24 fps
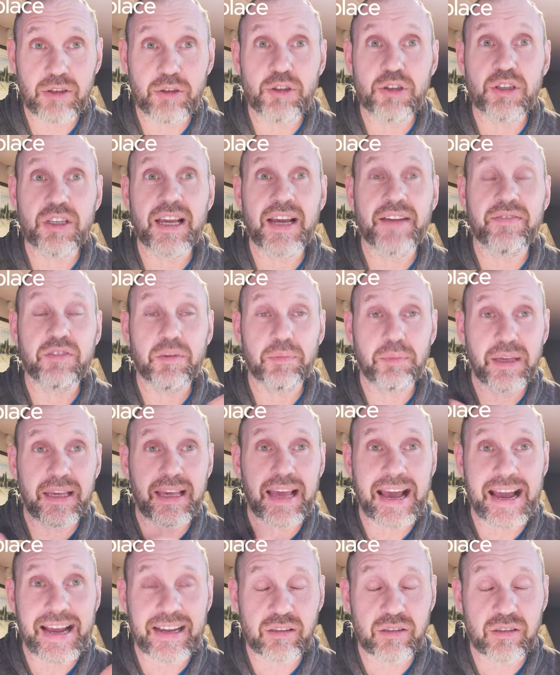You just have to
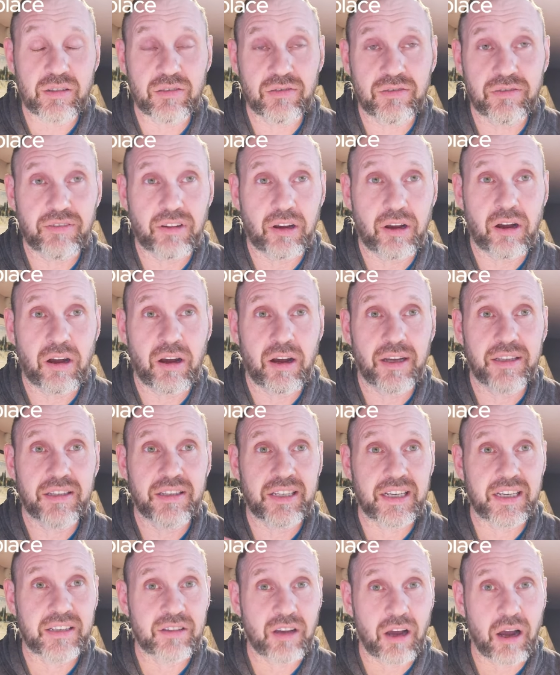be active on
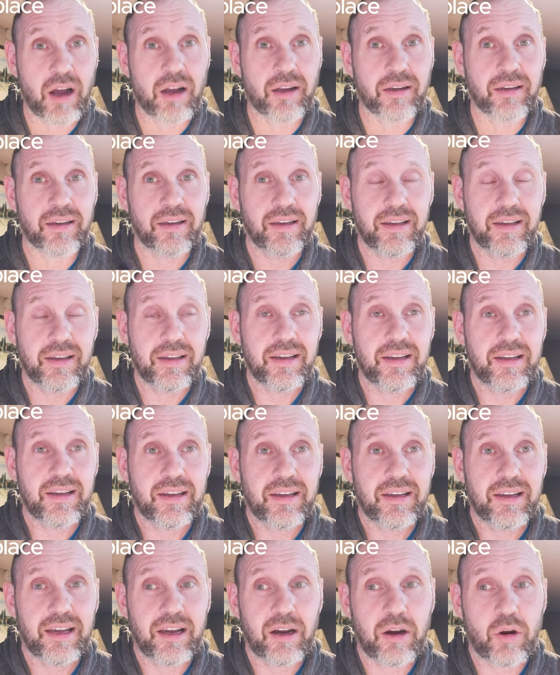TikTok
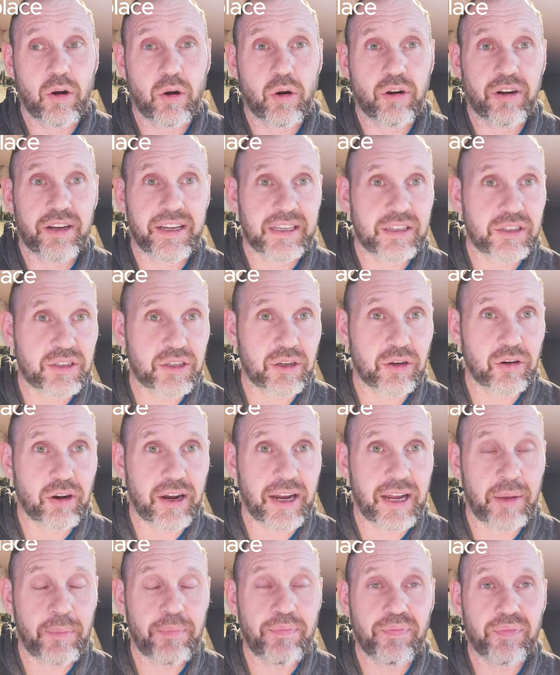or
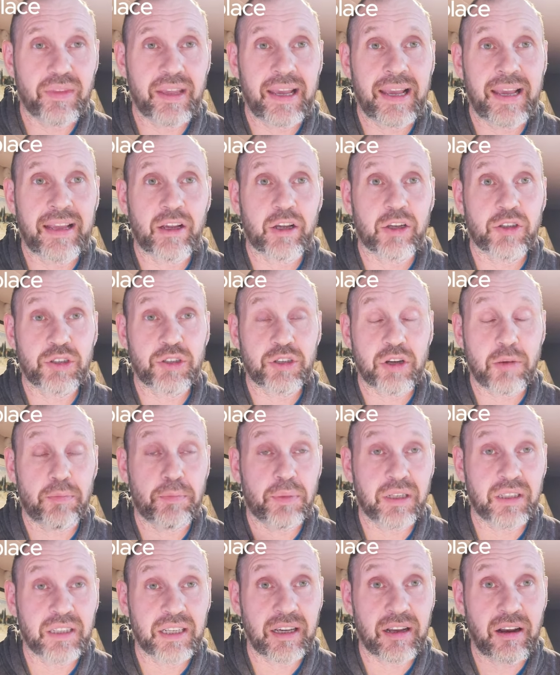Instagram and start
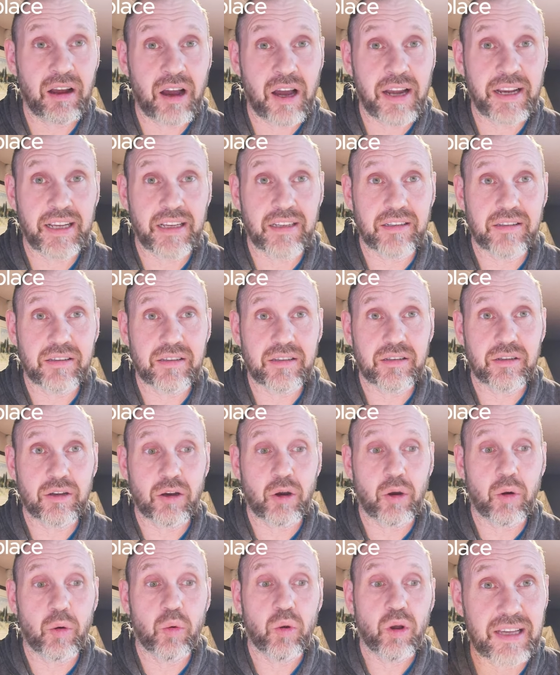building an audience.
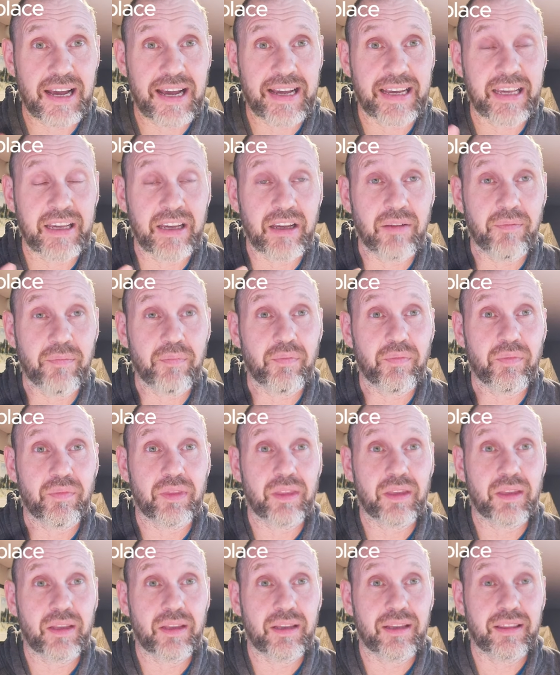So
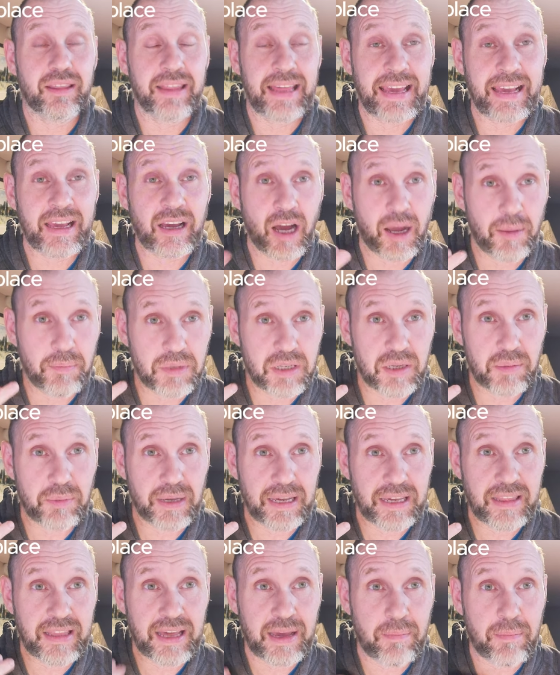they come to
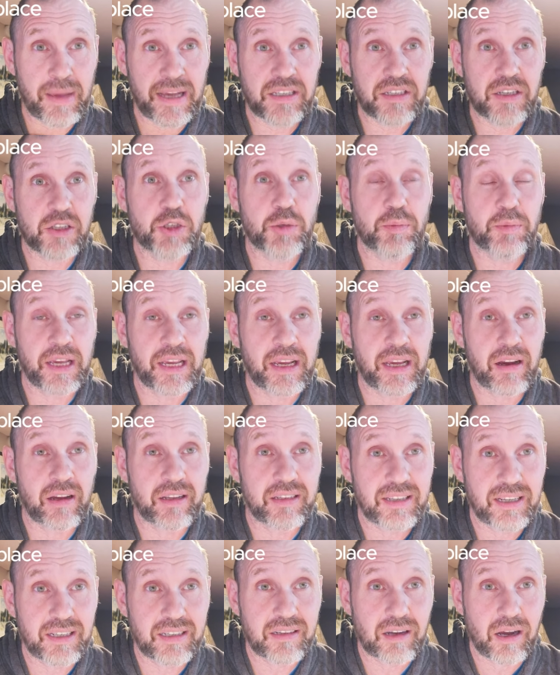me, they message me
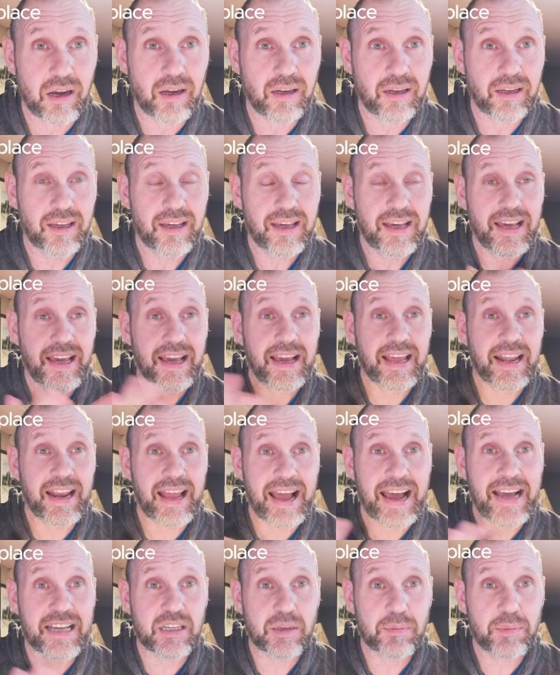on TikTok and
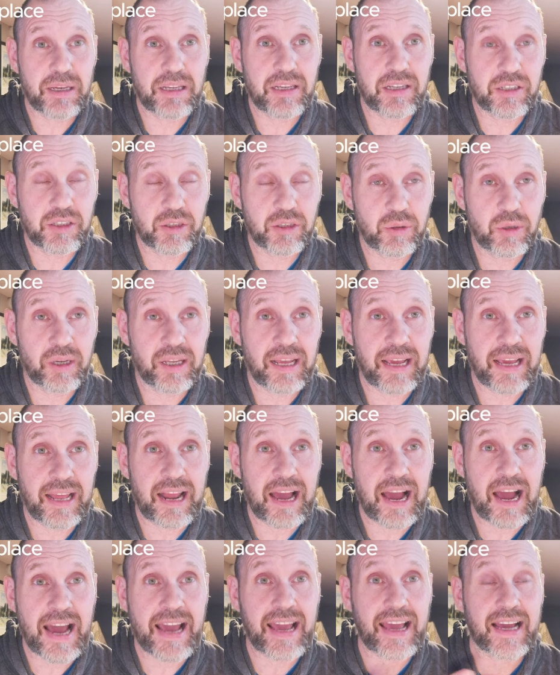ask me to do it.
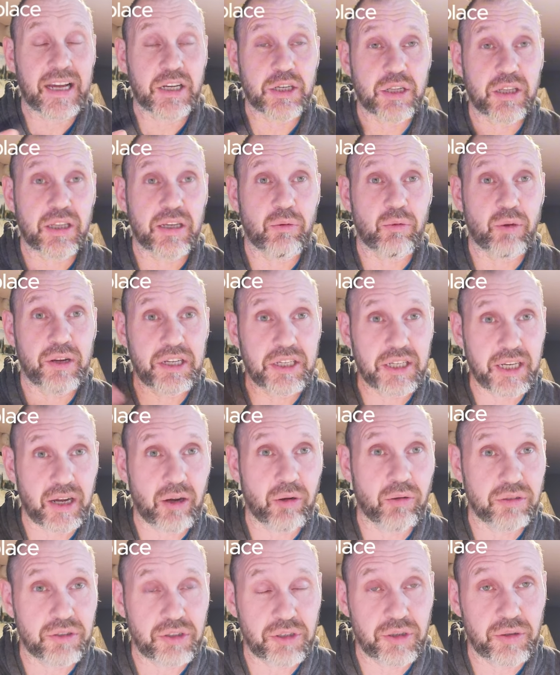And I actually reach
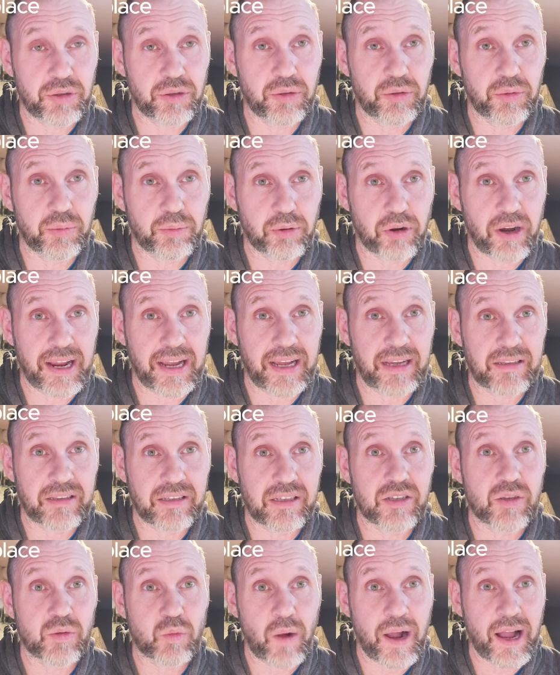out to brands
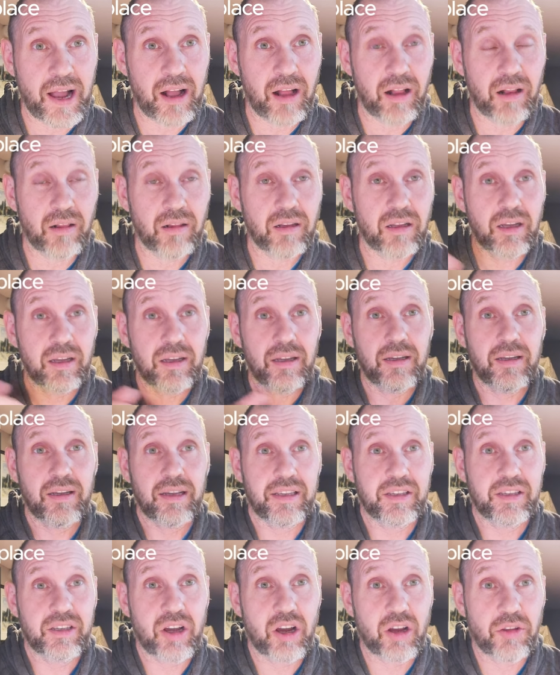as well.
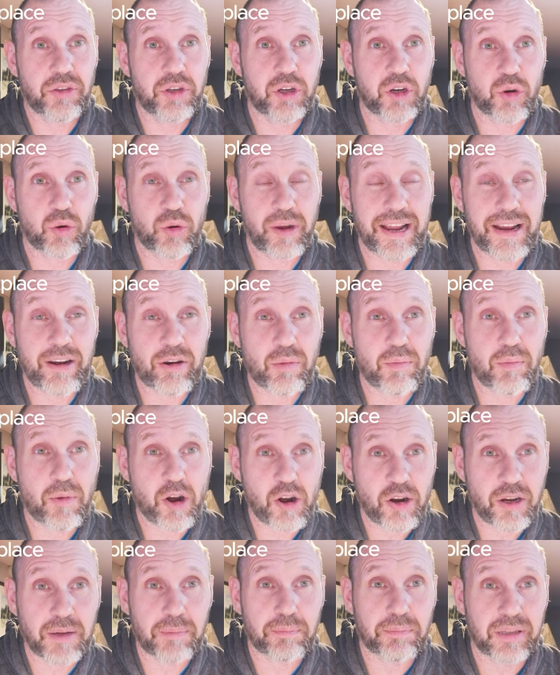It's called the Creator
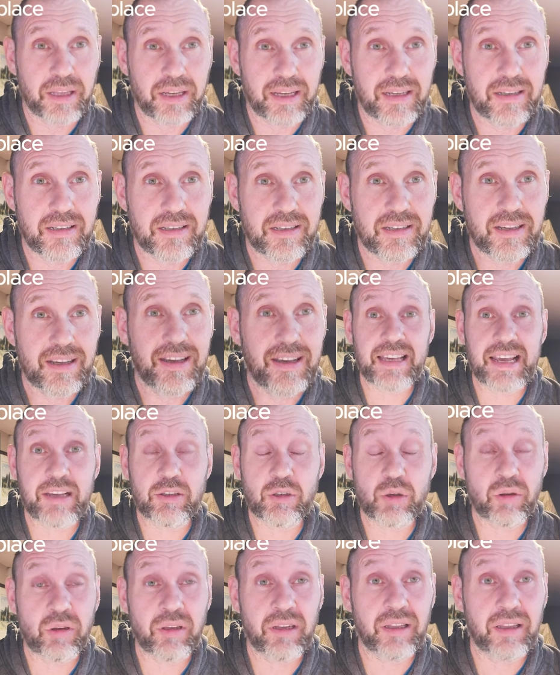Marketplace. It
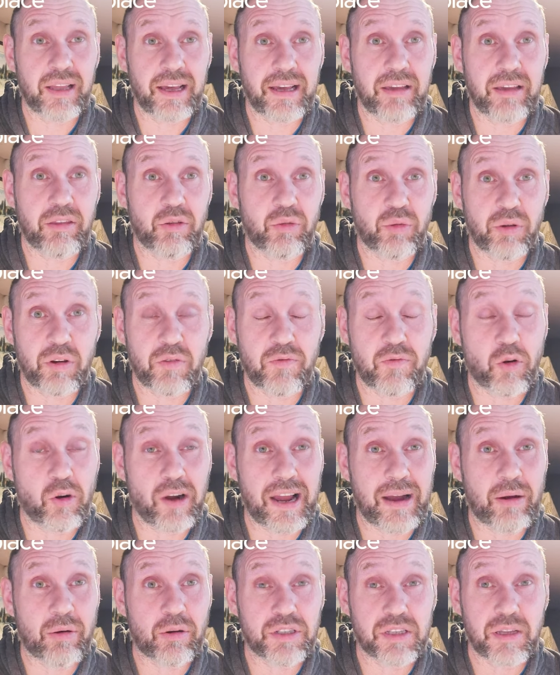takes only like 3 or 4
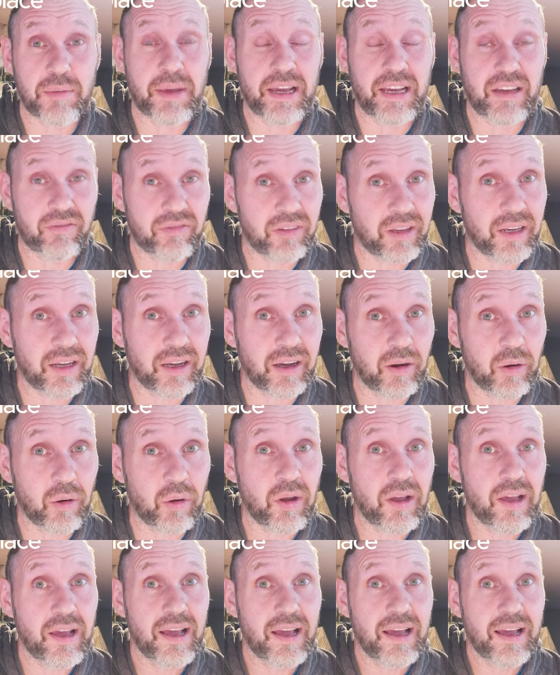hours to make a
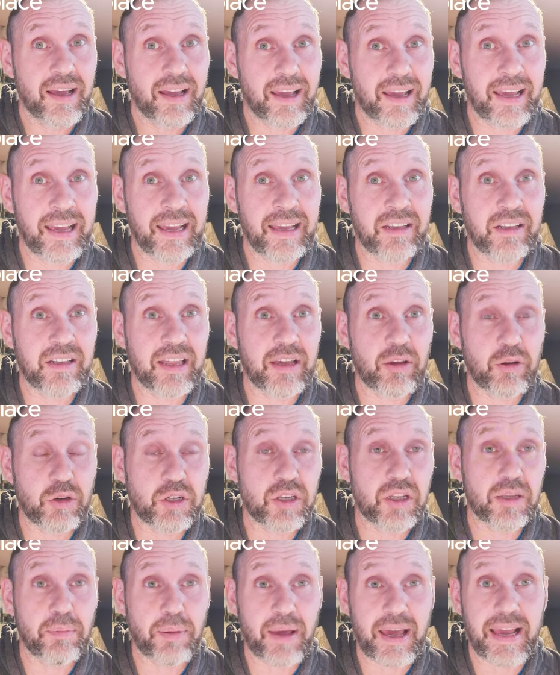video, and they
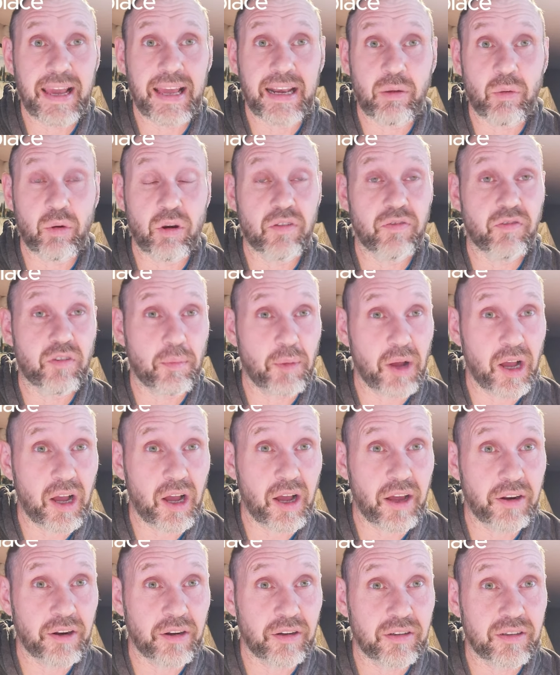usually pay anywhere from
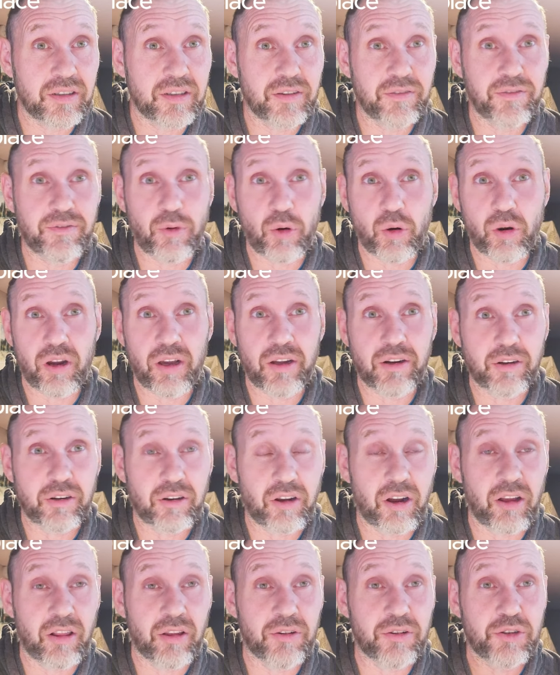$100 to
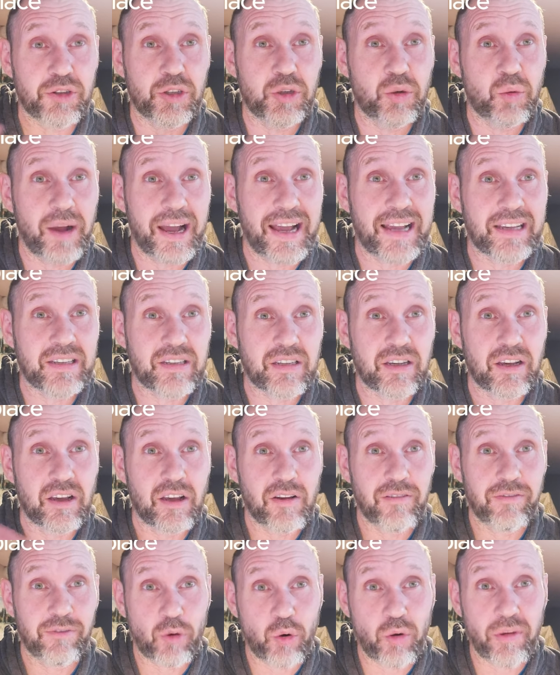$400 US
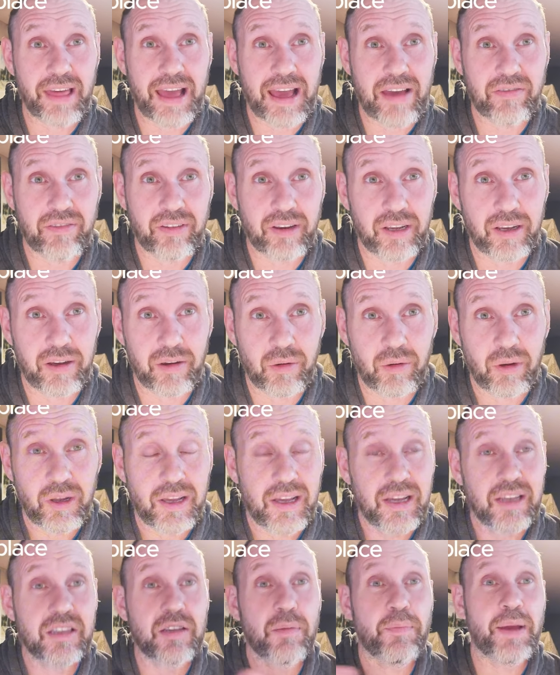for that video,
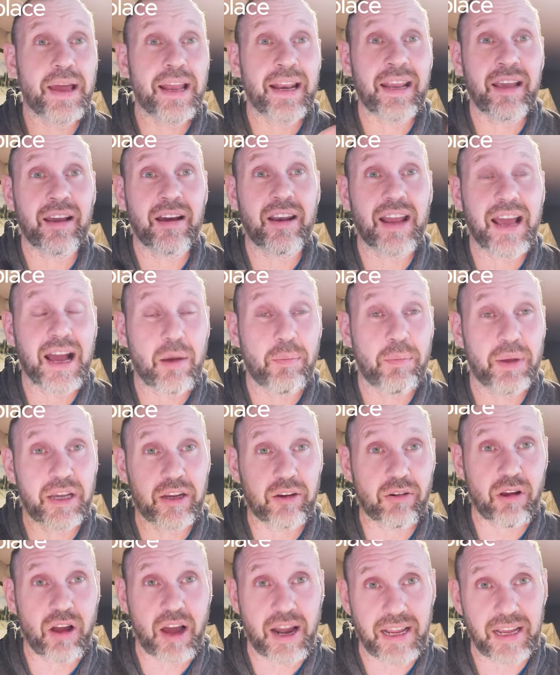depending on how big
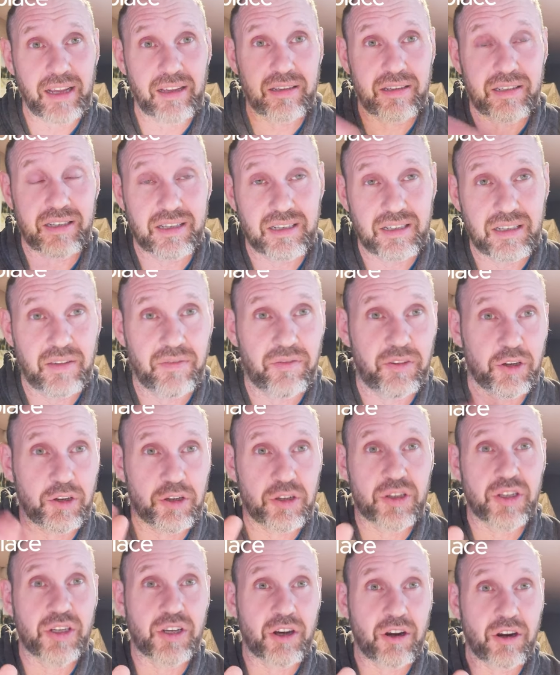your audience is. If you're
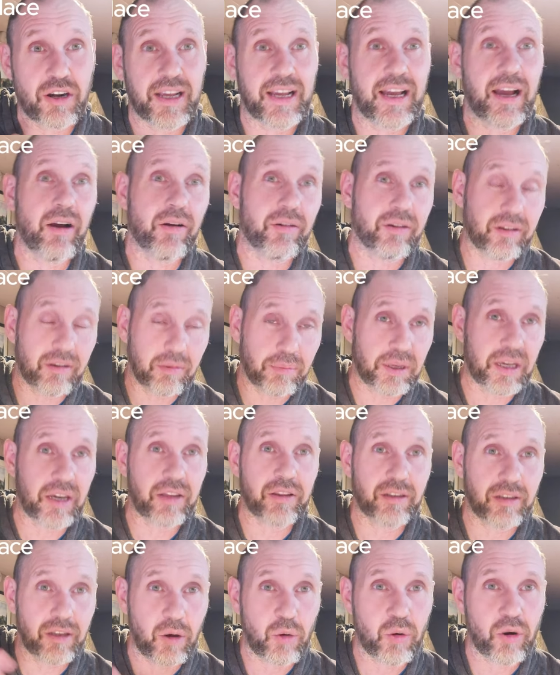just starting out, it'll be
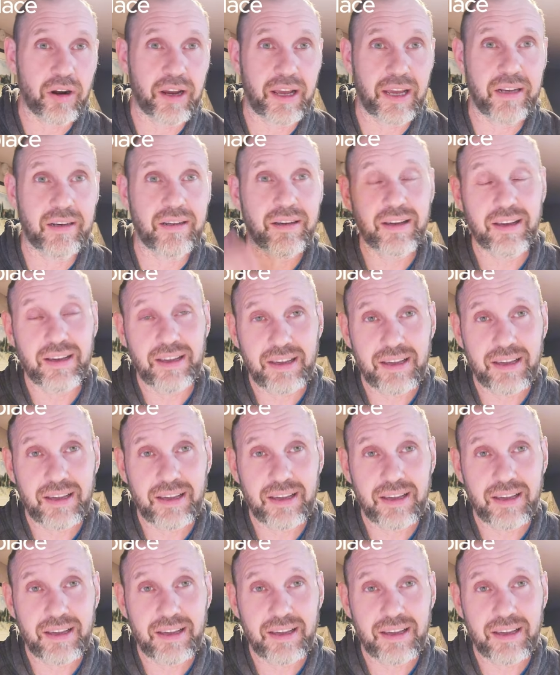on the lower end.